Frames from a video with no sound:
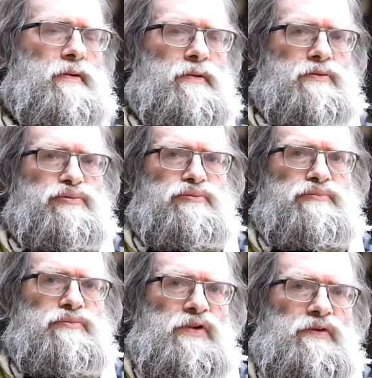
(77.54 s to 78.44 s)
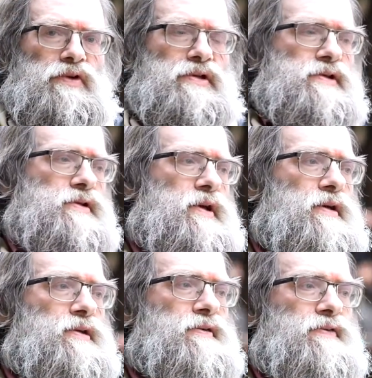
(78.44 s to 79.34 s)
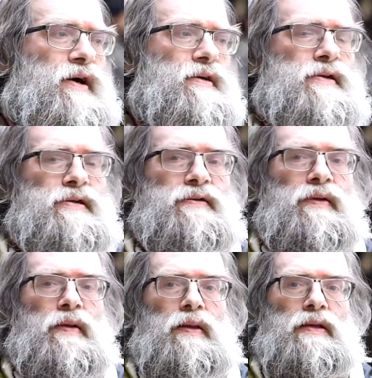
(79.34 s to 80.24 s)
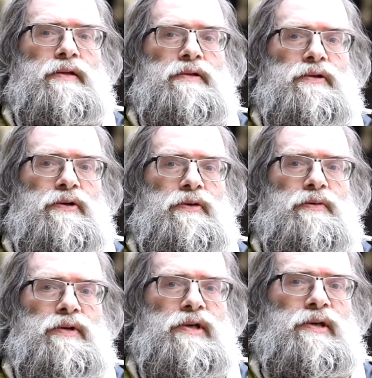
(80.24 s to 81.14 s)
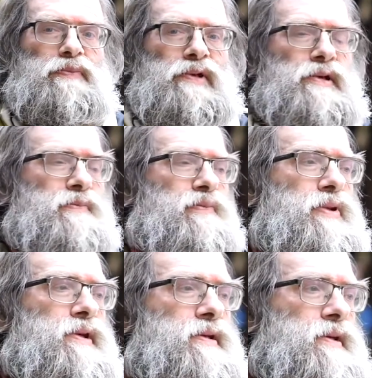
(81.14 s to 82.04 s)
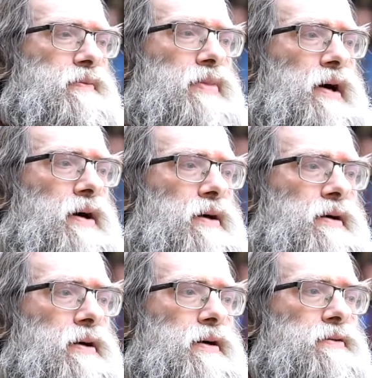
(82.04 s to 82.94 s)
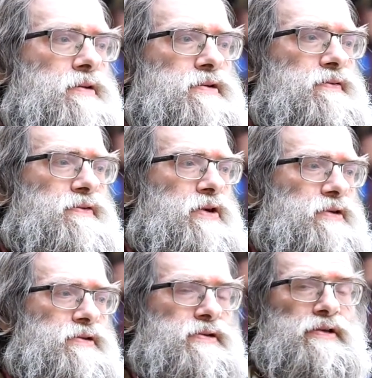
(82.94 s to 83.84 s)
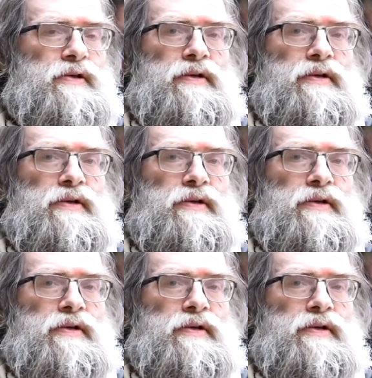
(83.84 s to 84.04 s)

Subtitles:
Mm. Not necessarily dividing it, you know, keeping it bleeding by hundreds of cuts,